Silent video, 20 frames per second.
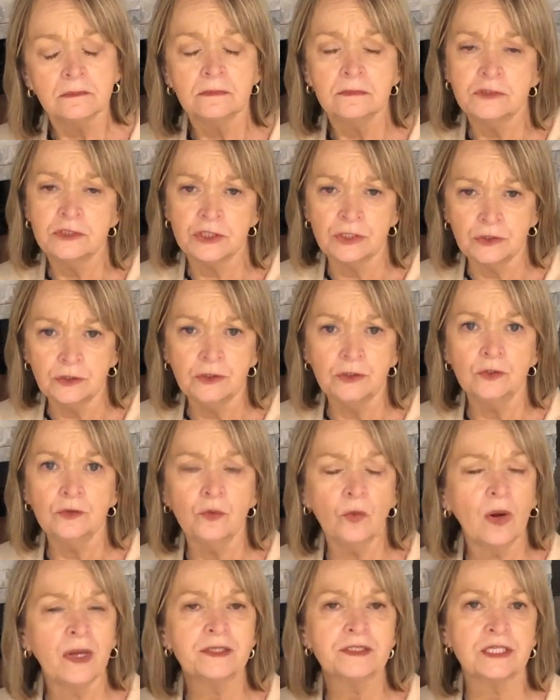do you
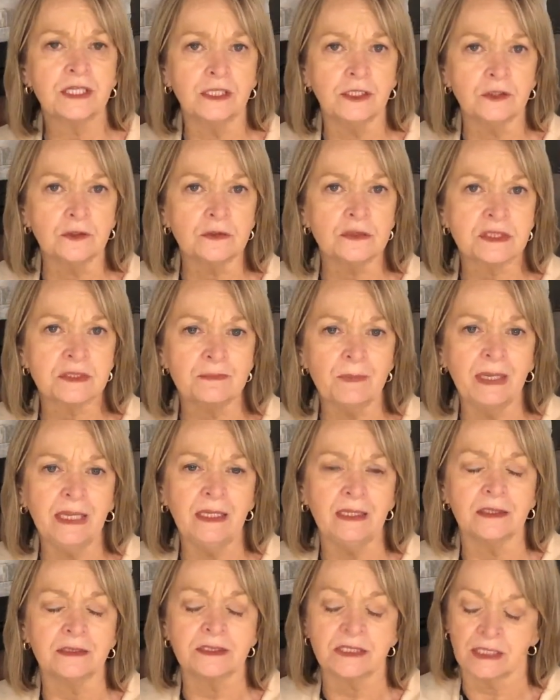want to use
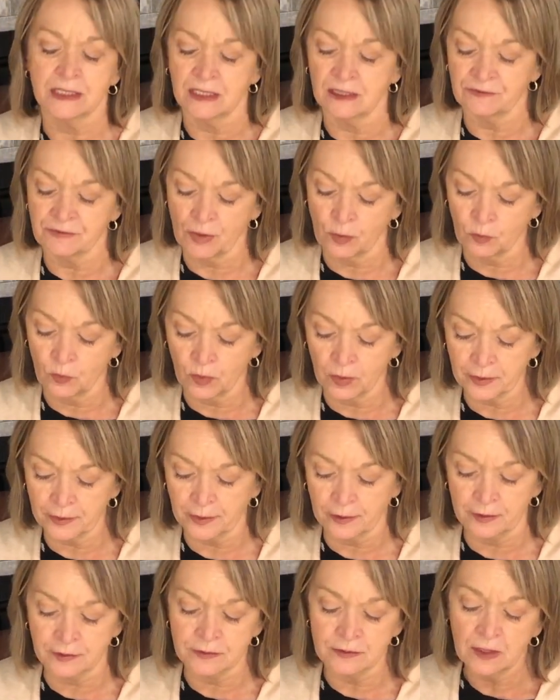me to give a
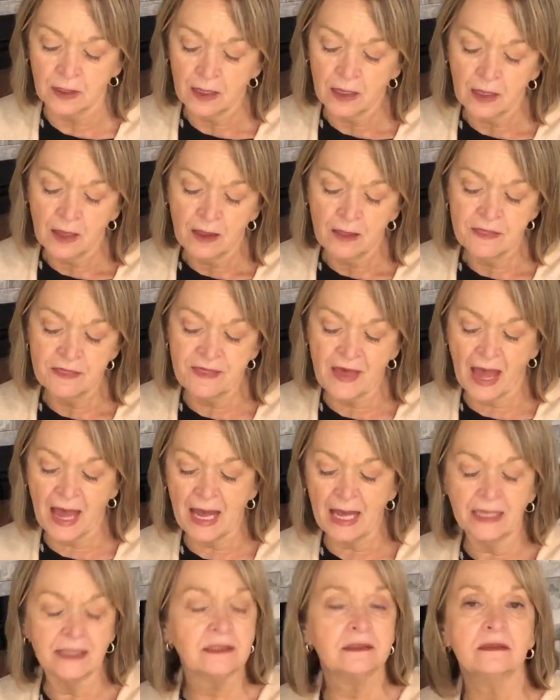word
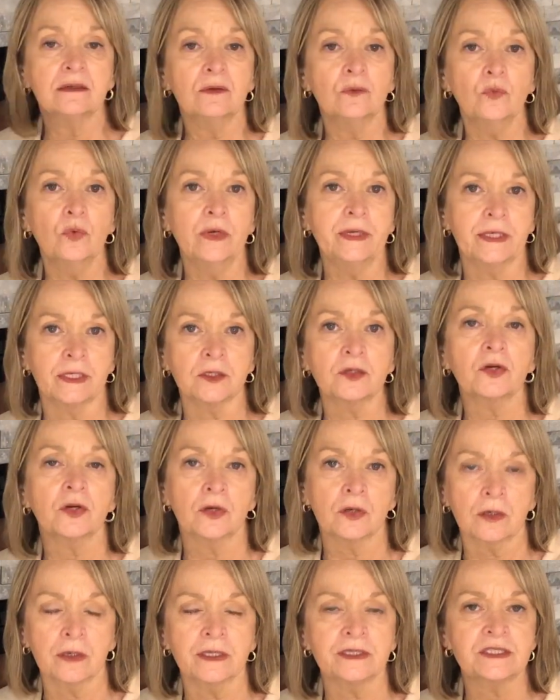that would
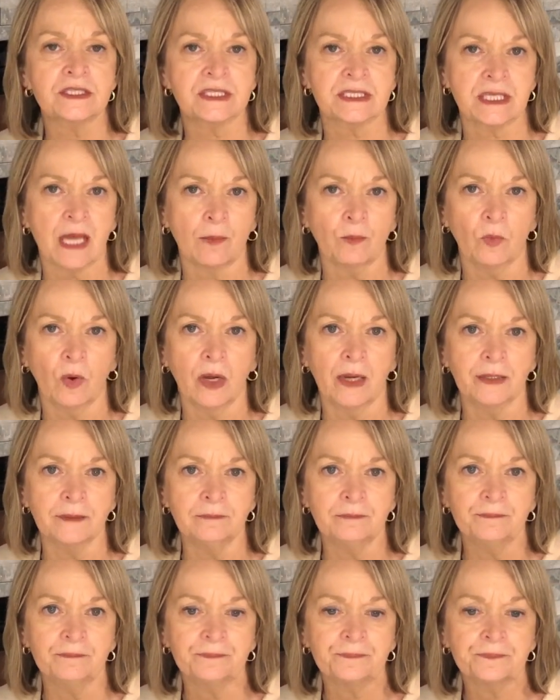encourage
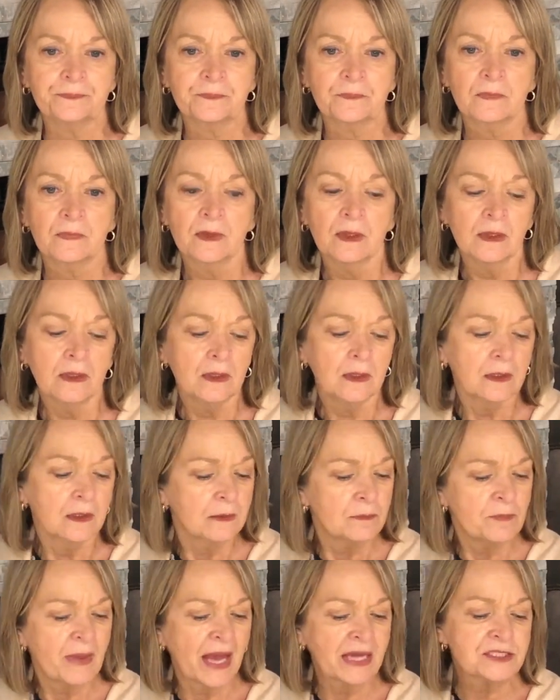someone?
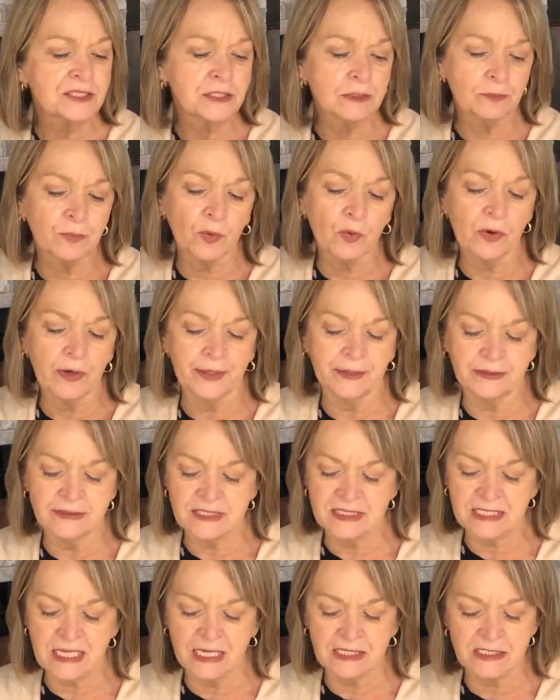Pastor Boyd
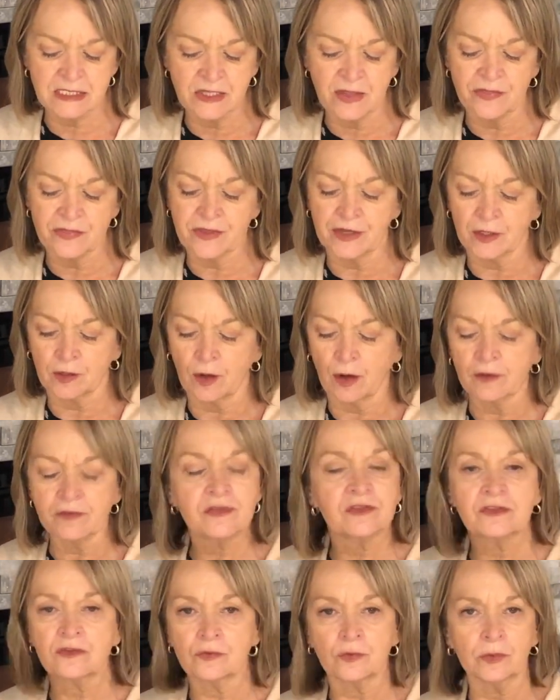says that there are
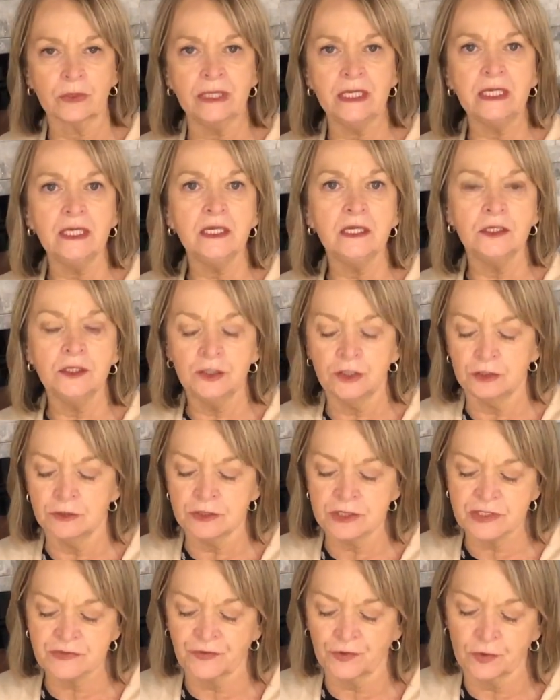three
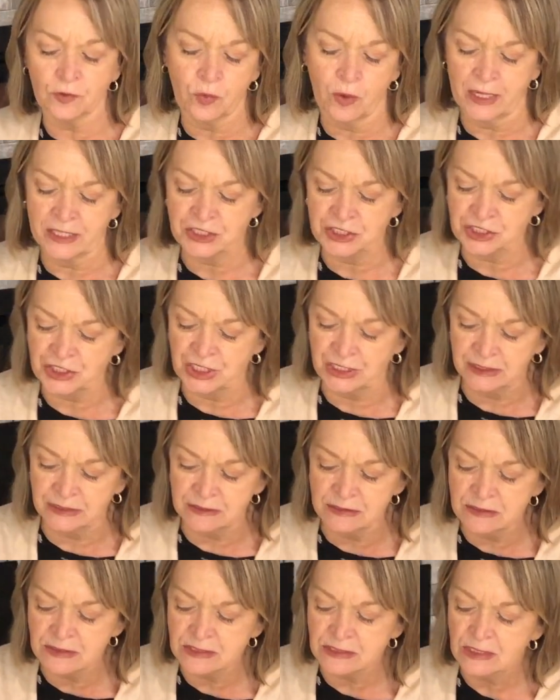useful
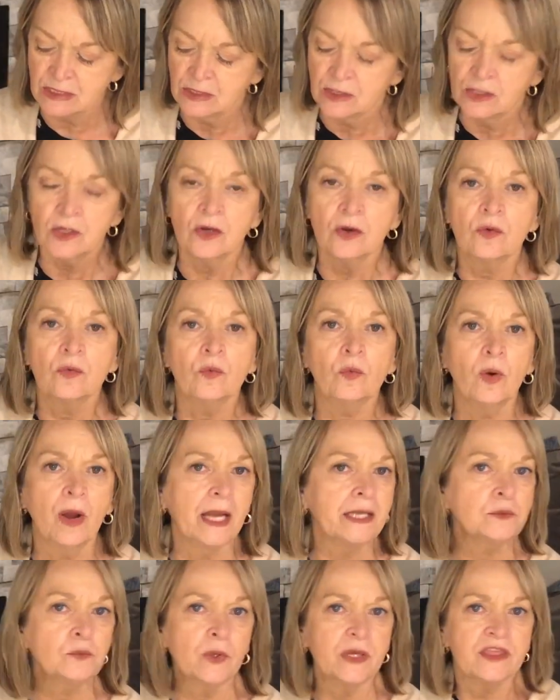questions
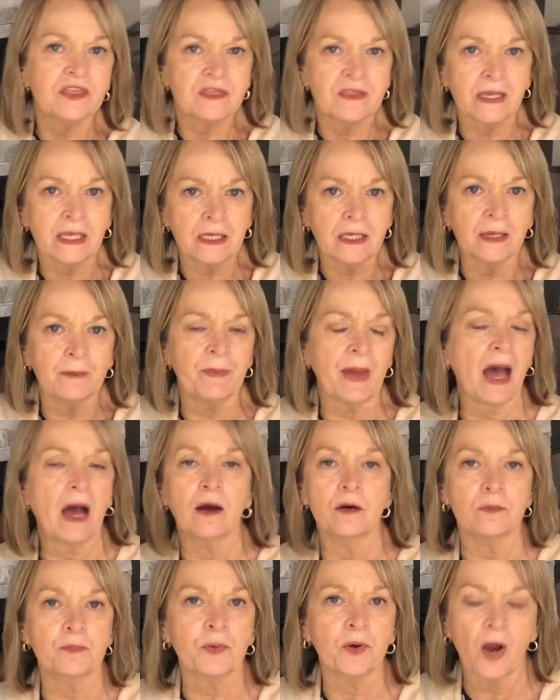when we think
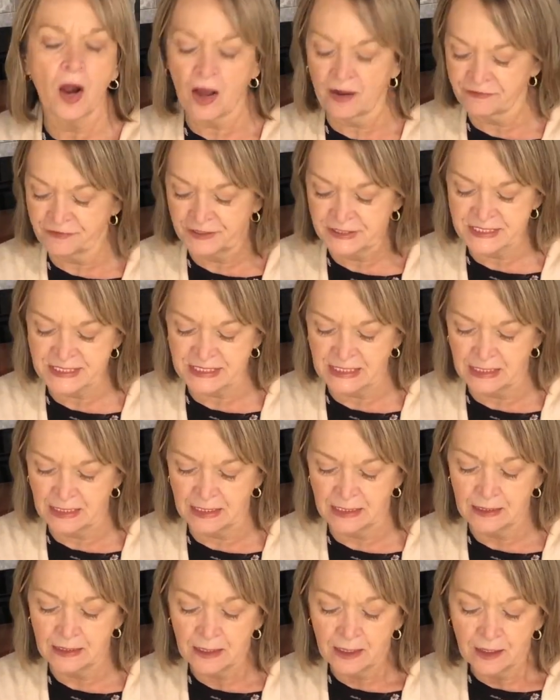about
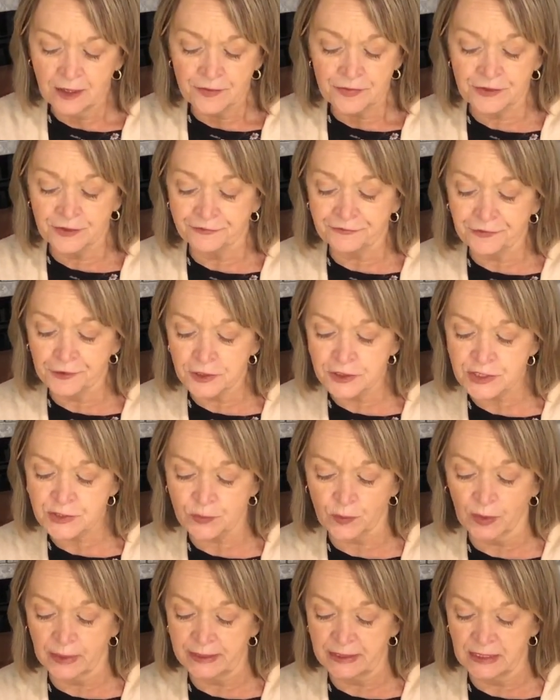prophecy. The first
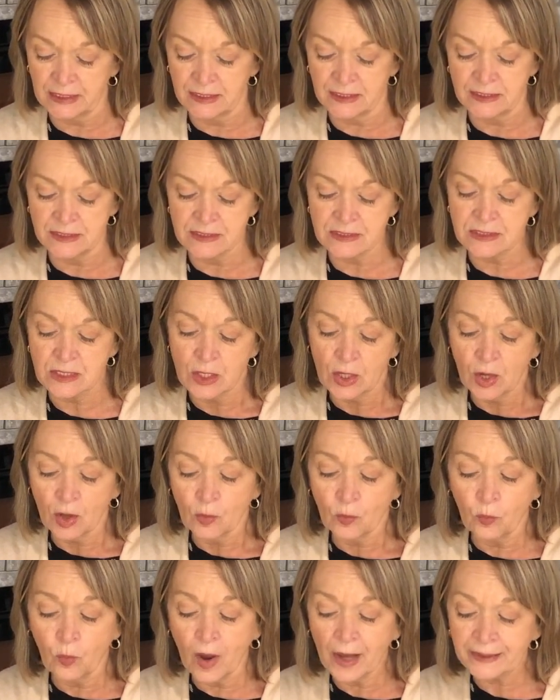one is,
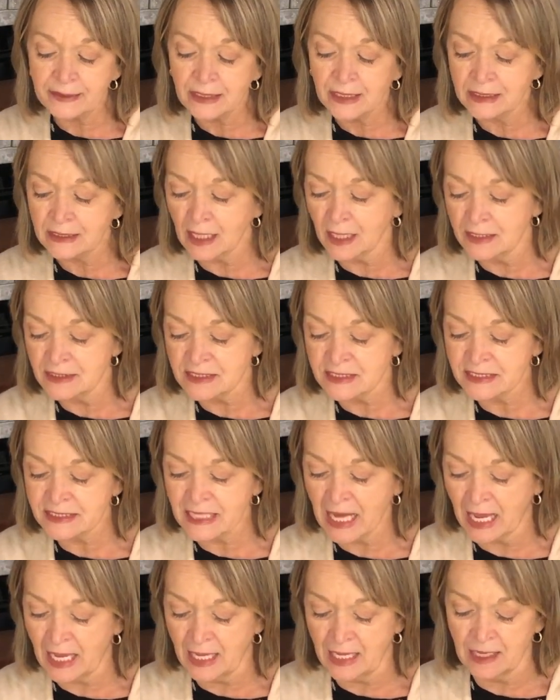what can I
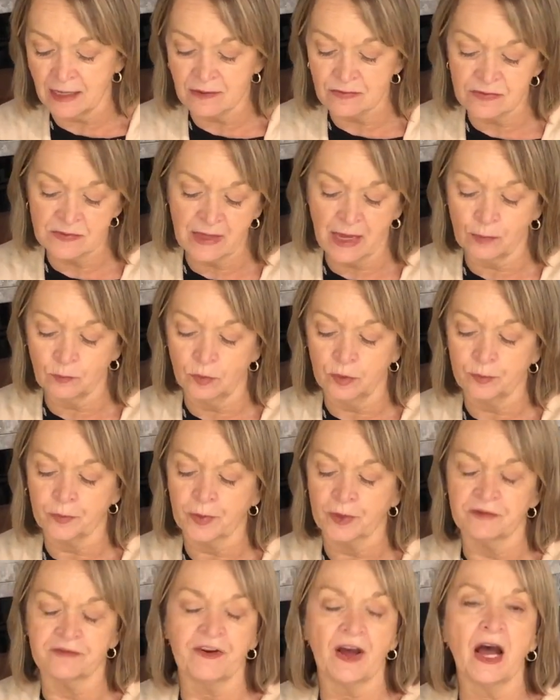say that will
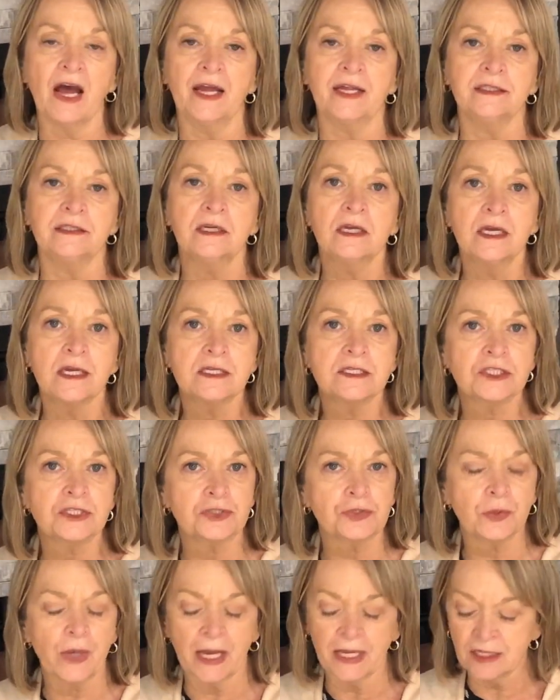provide
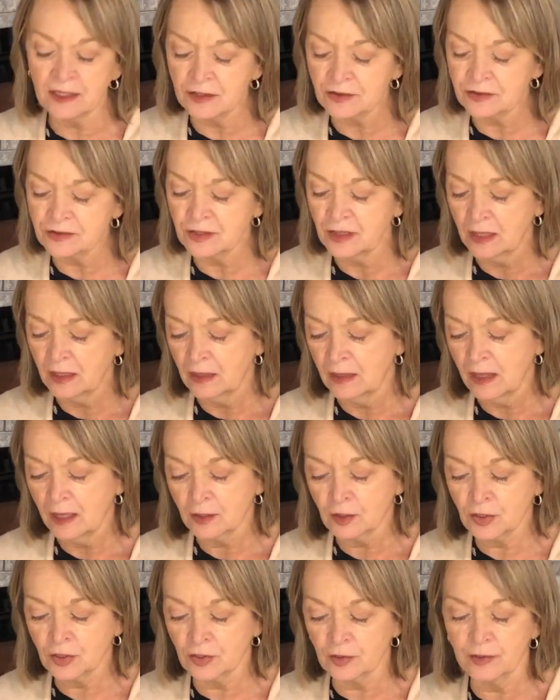strength,
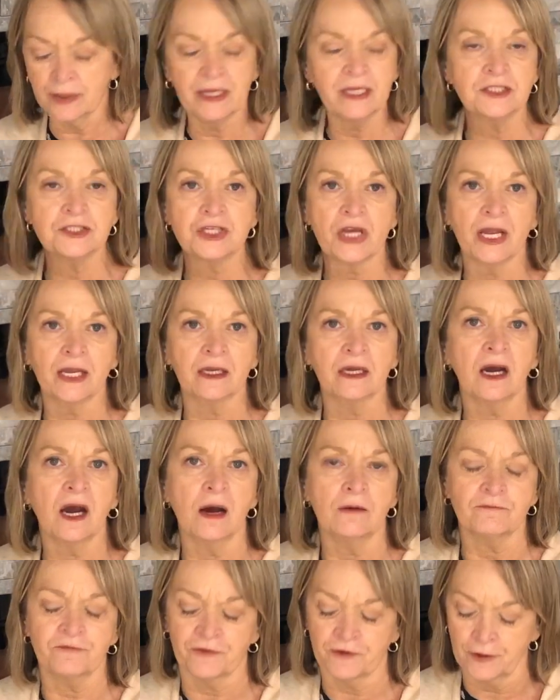courage, and
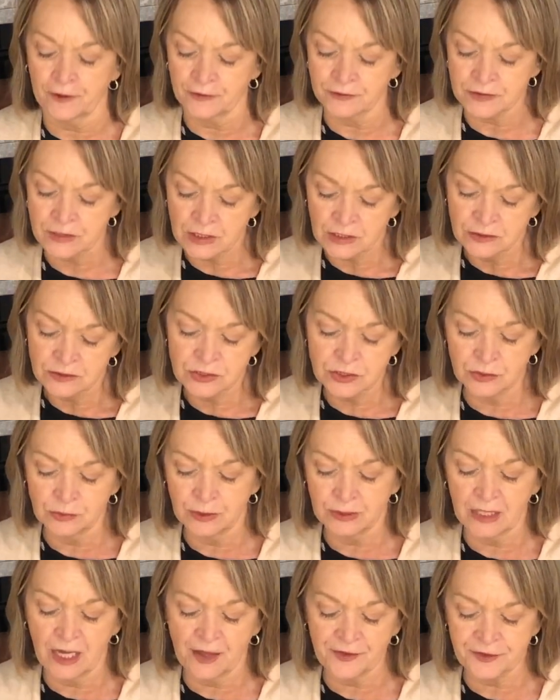comfort to
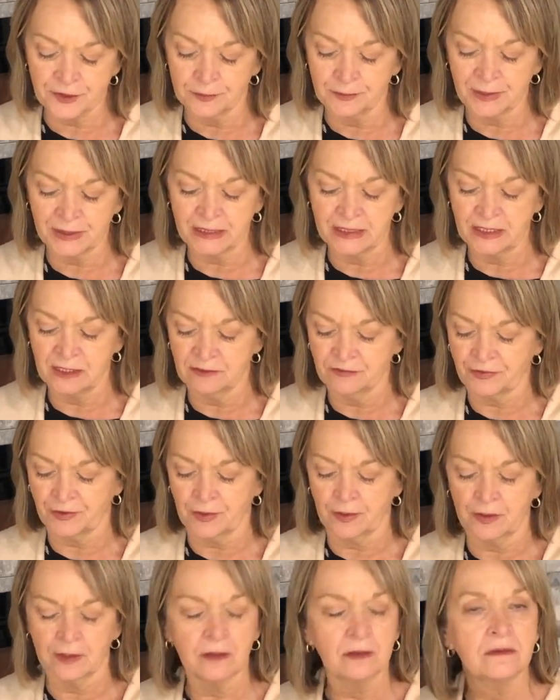another
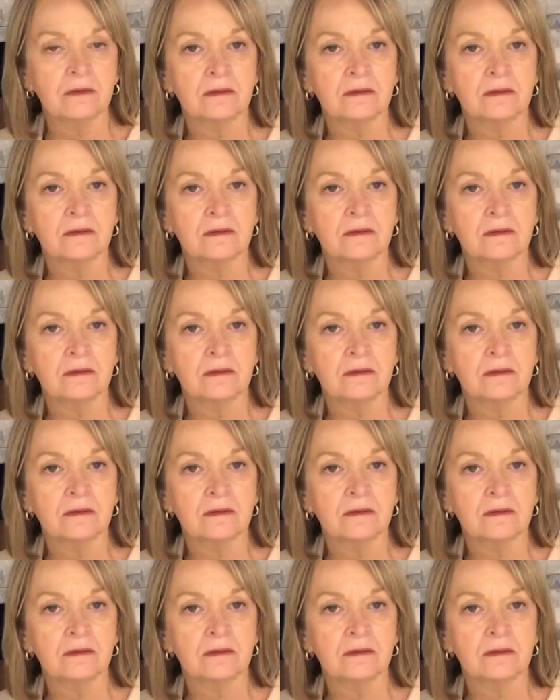believer?